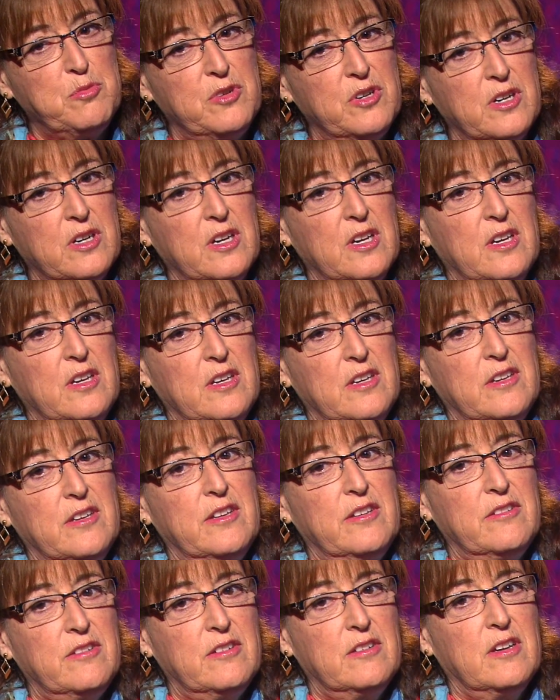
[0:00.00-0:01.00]
more
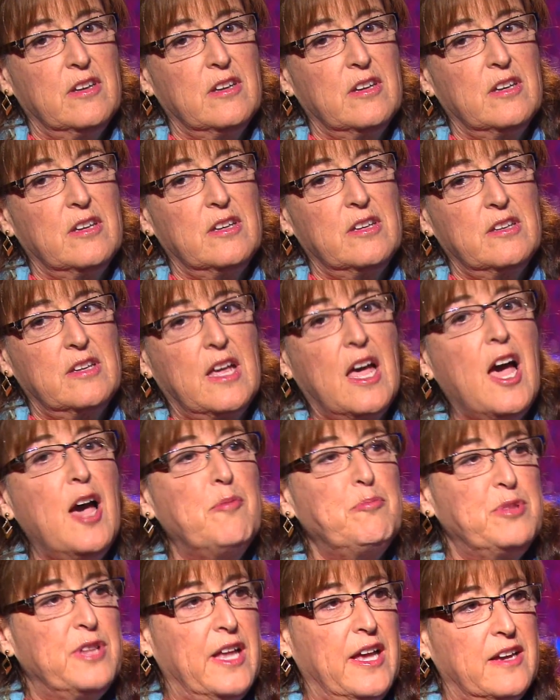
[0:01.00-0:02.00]

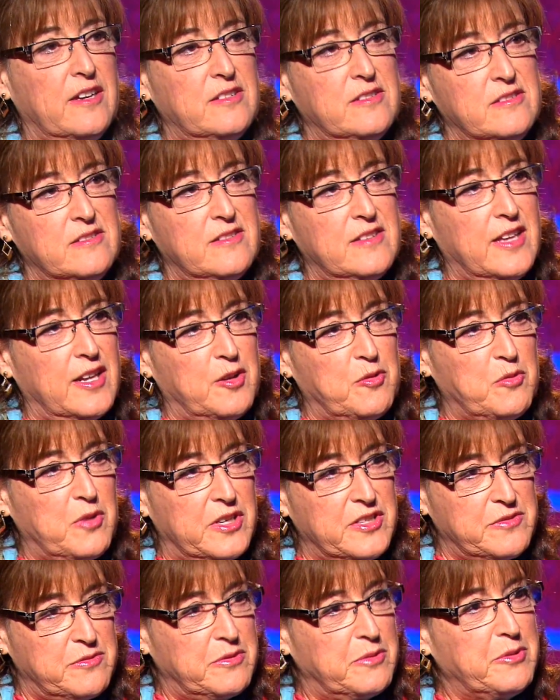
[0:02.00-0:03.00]
complex than it
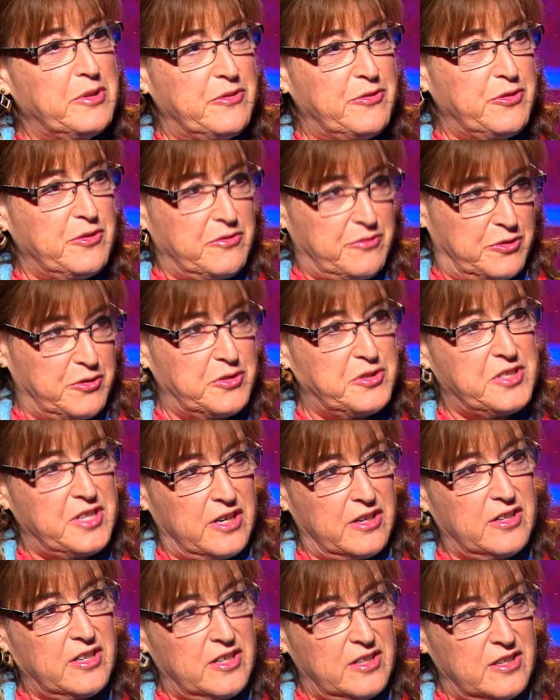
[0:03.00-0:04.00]
was when we first
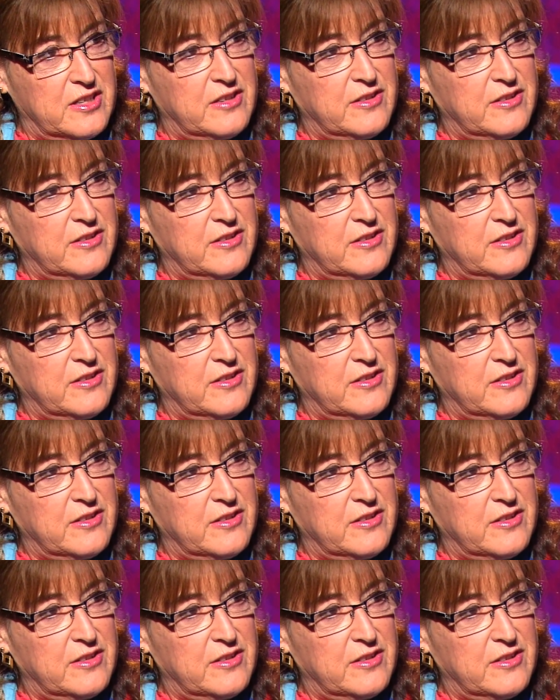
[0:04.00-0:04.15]
started.